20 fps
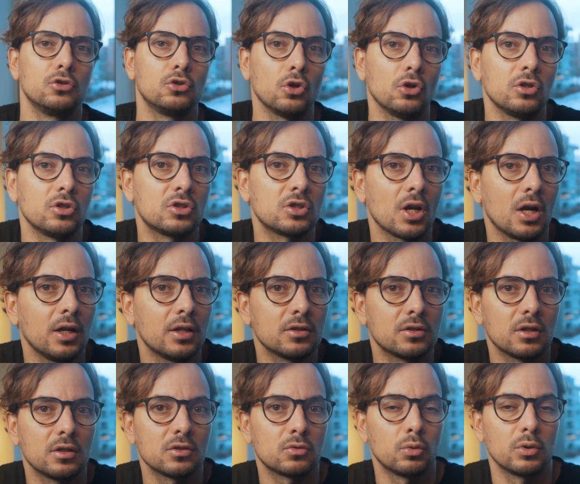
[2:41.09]
joined
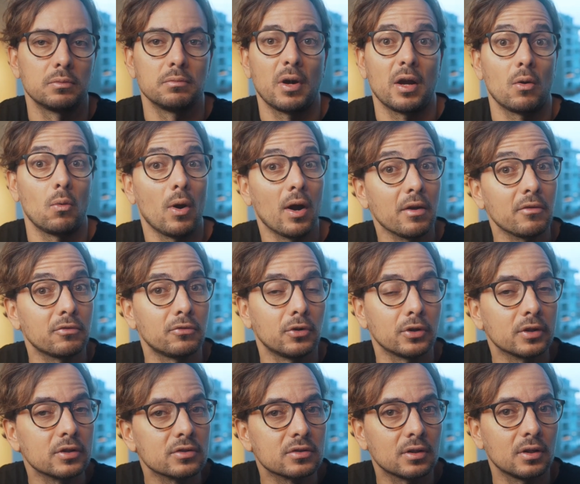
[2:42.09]
challenges with my wife,
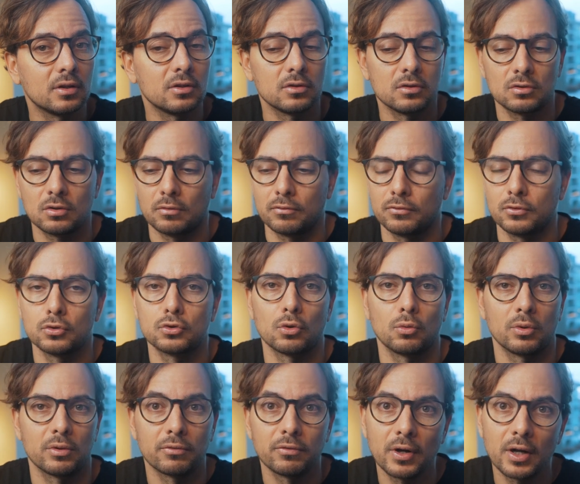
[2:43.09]
for instance, on
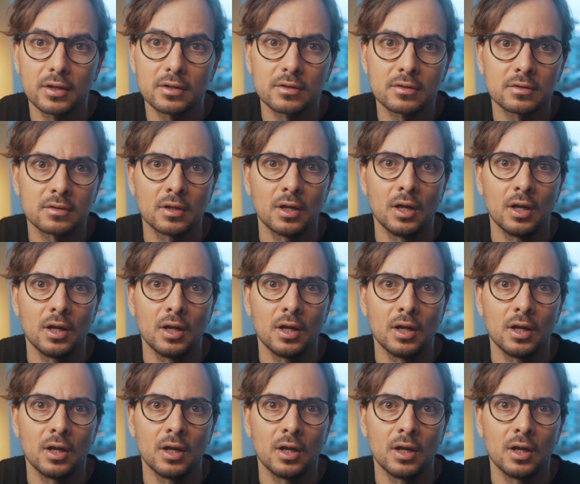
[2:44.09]
Future with Friends.